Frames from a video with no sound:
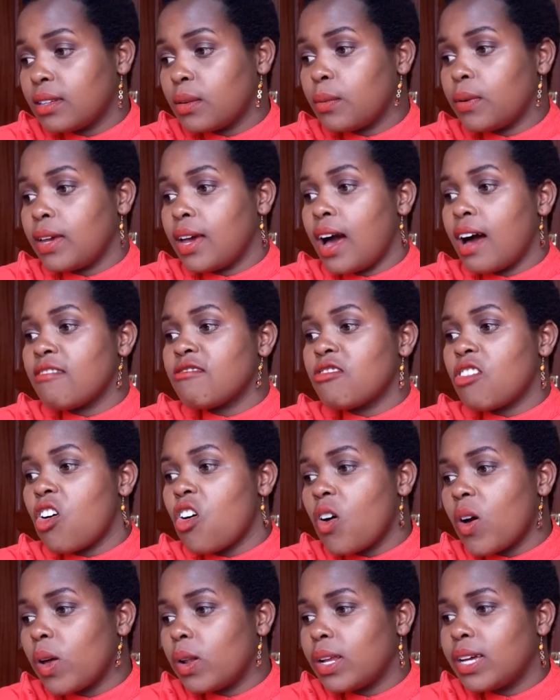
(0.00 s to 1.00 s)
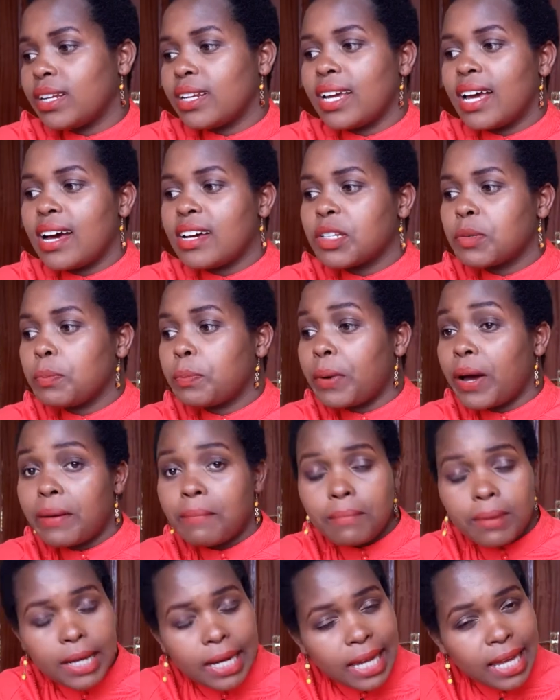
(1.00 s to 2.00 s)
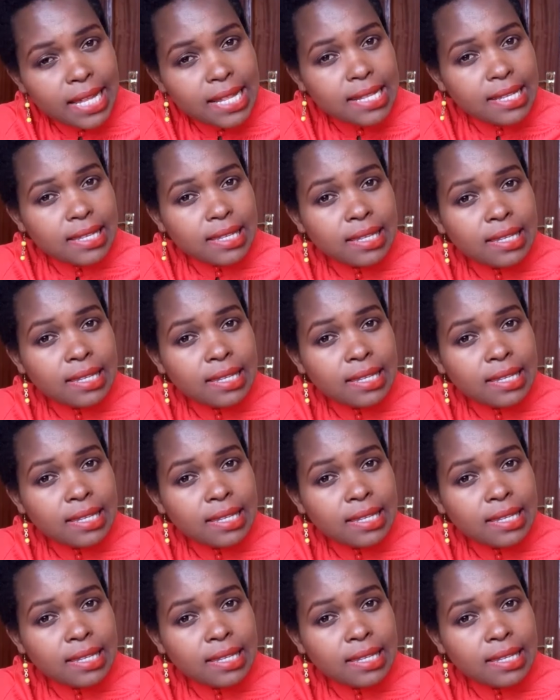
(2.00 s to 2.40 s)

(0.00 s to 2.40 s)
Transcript: we have oil and gas pipelines,